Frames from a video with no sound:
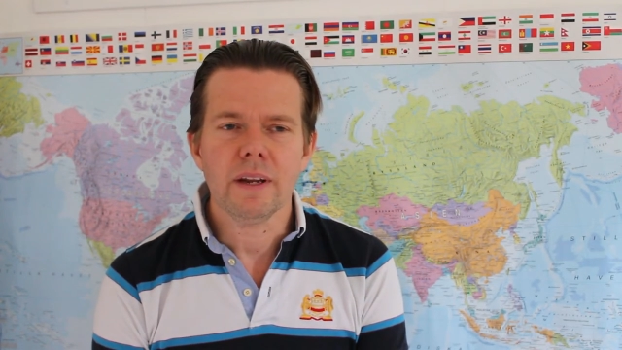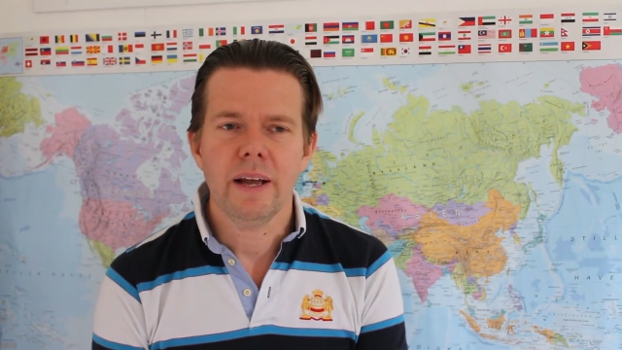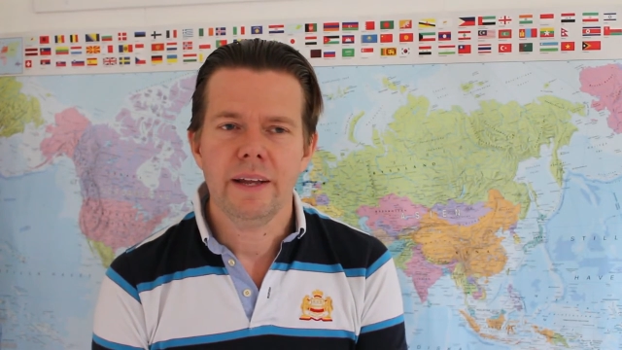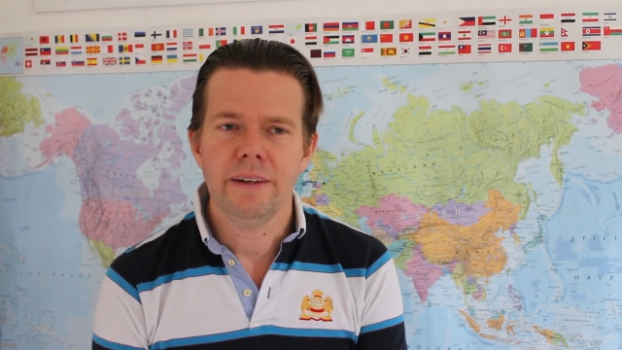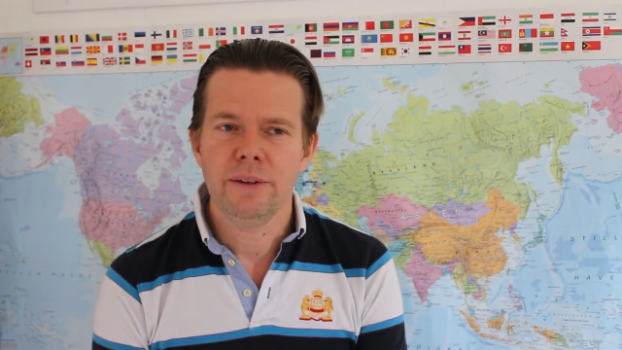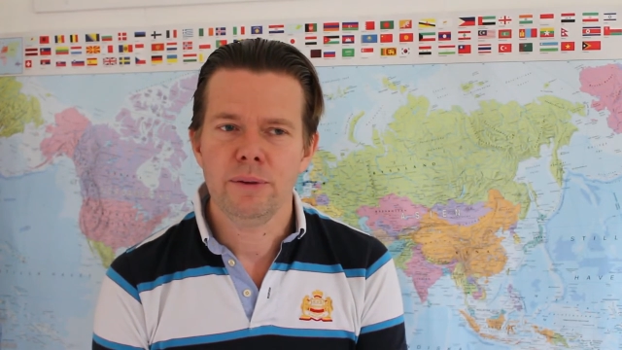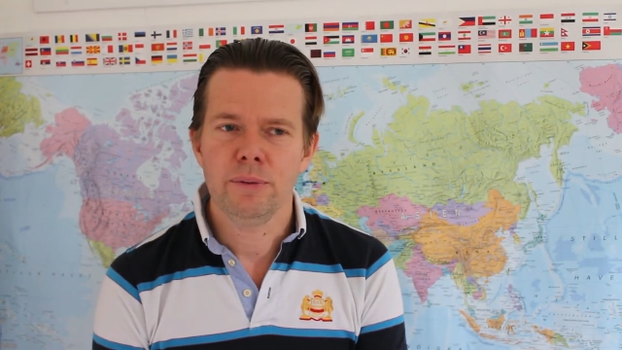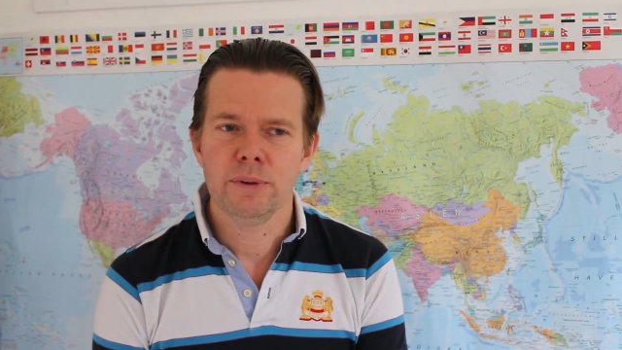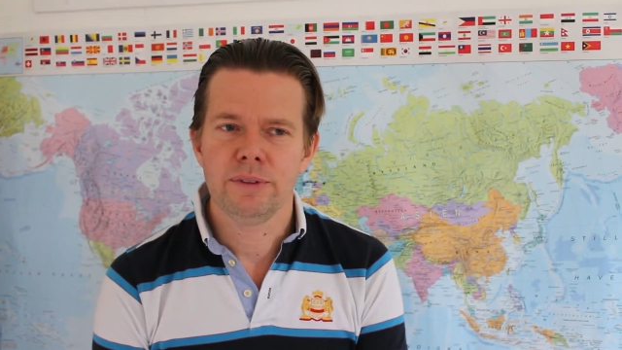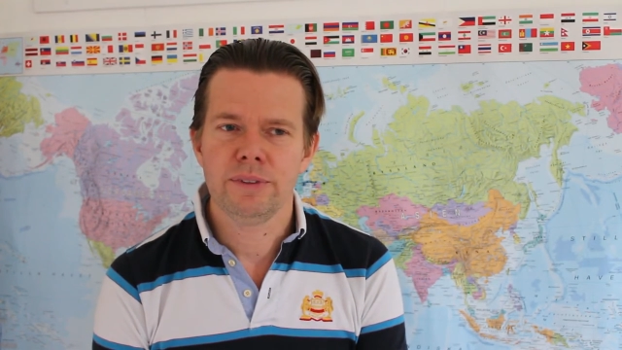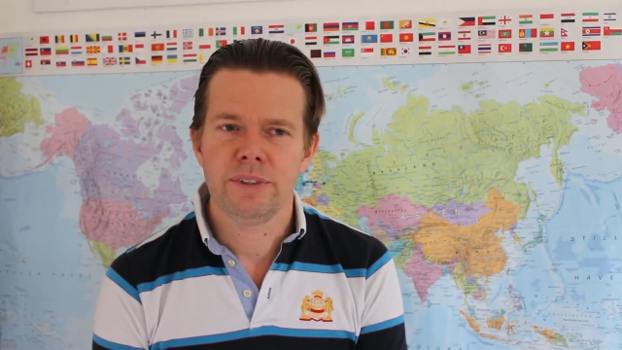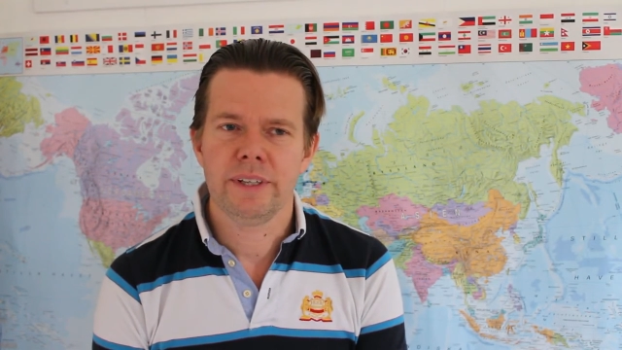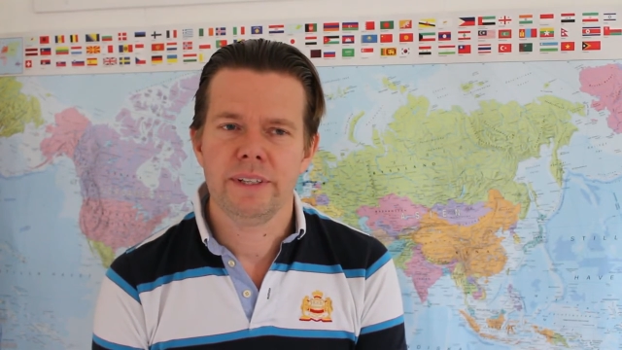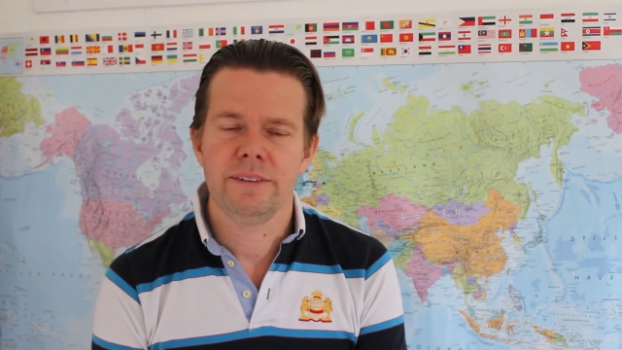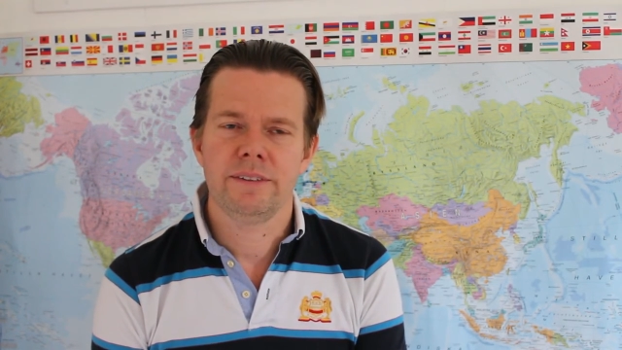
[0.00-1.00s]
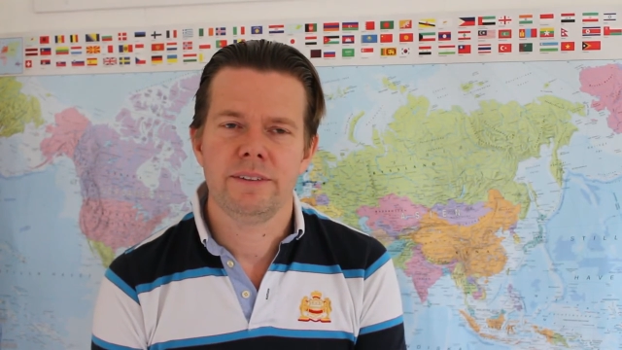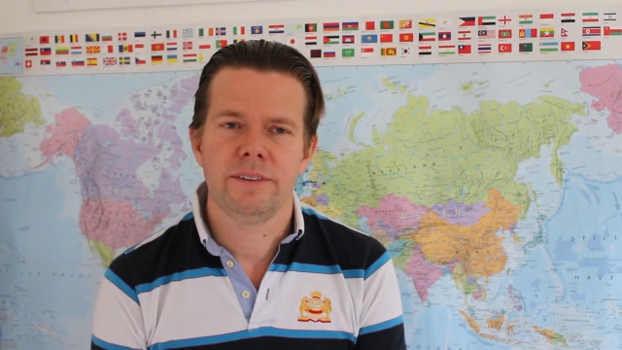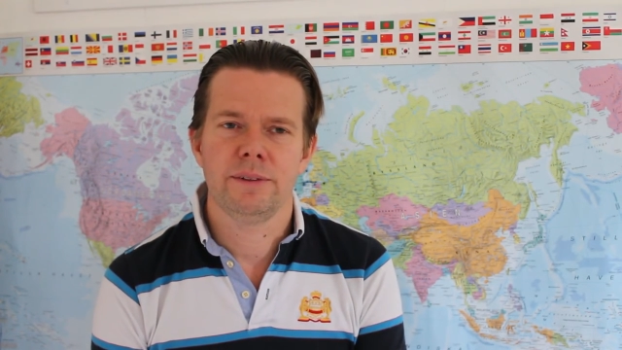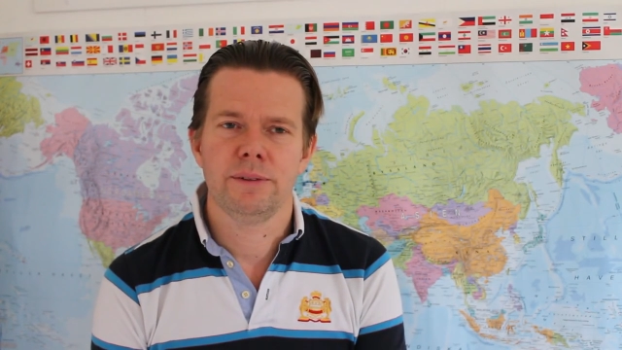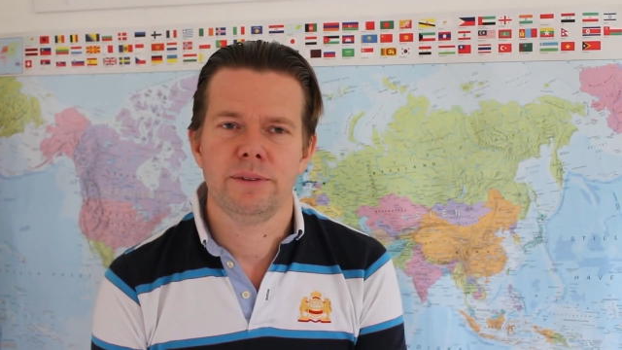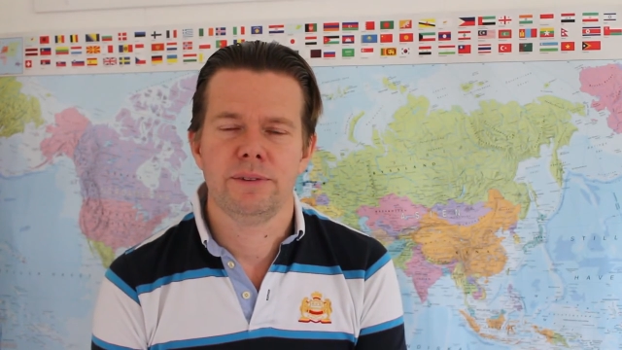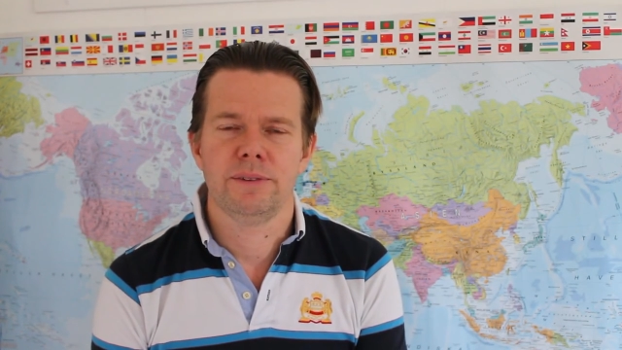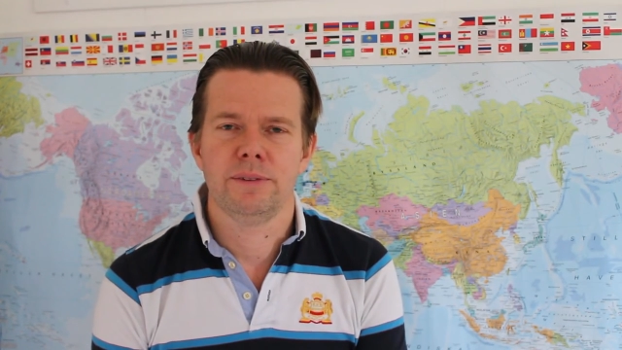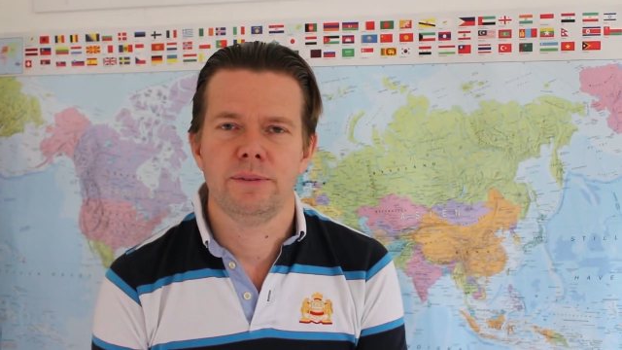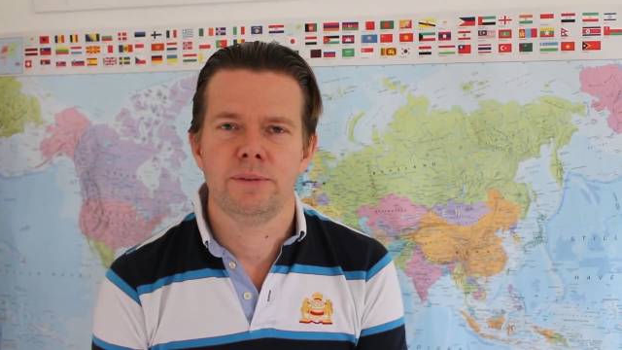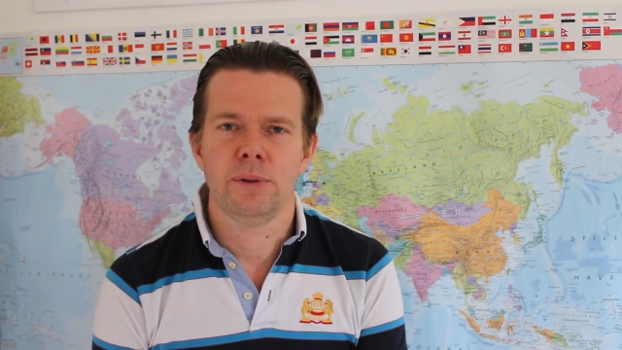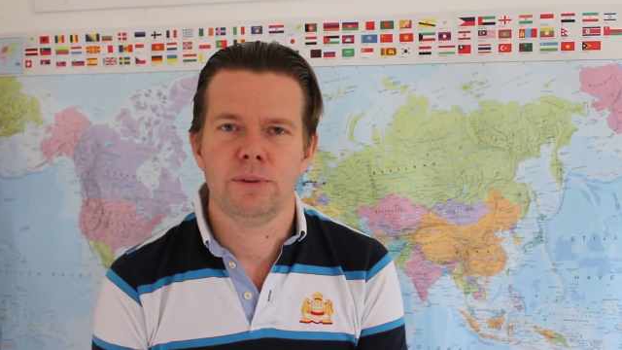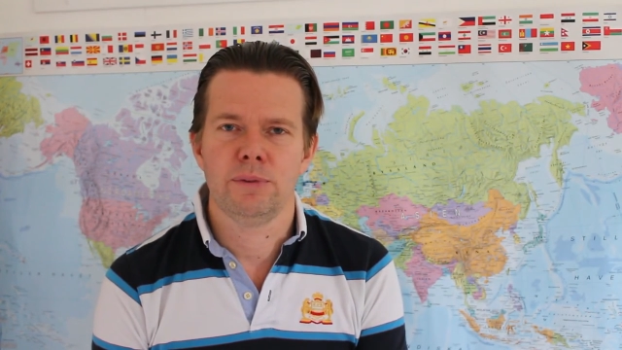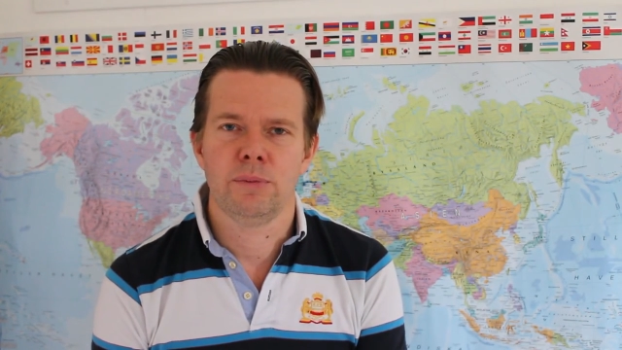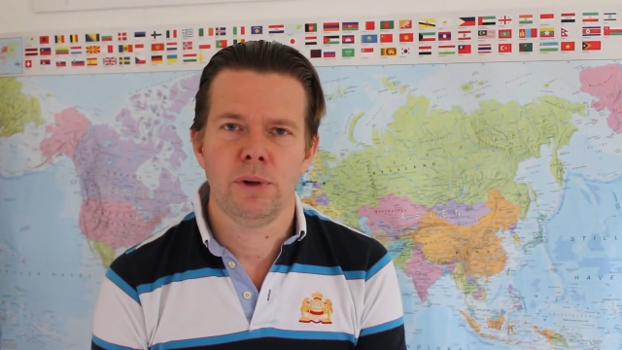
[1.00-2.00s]
and you would change
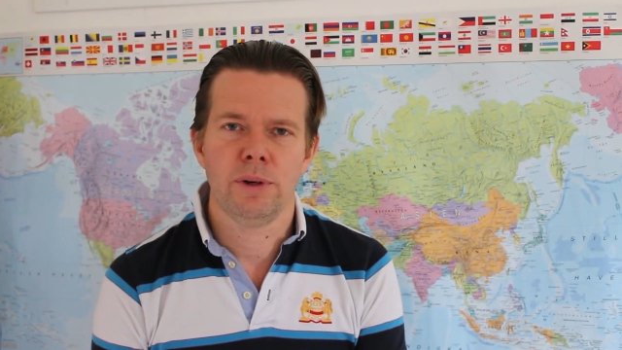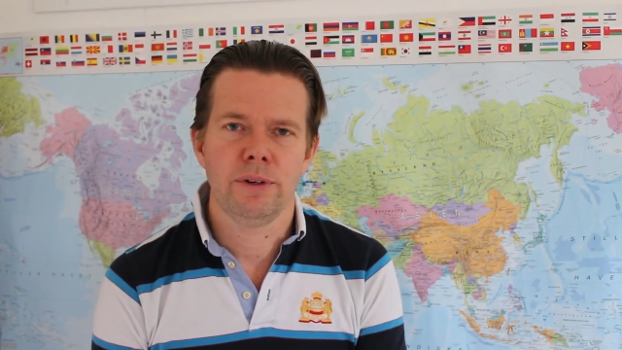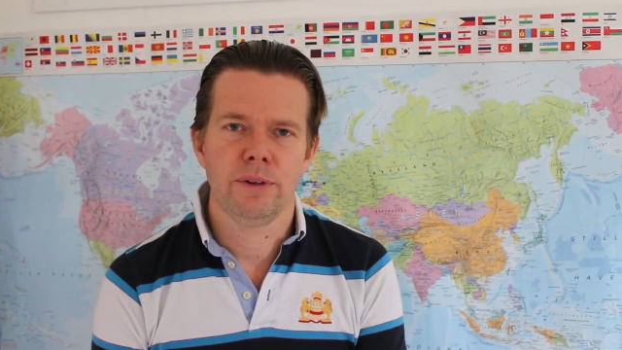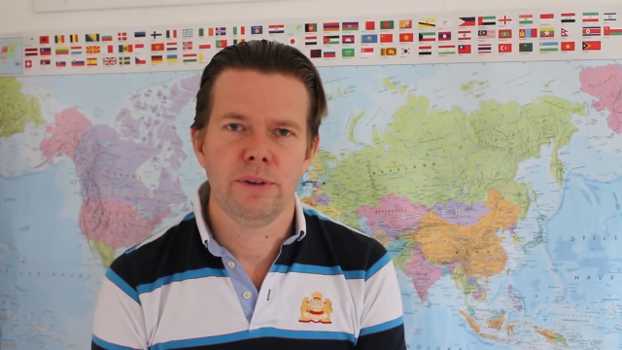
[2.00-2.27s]
what word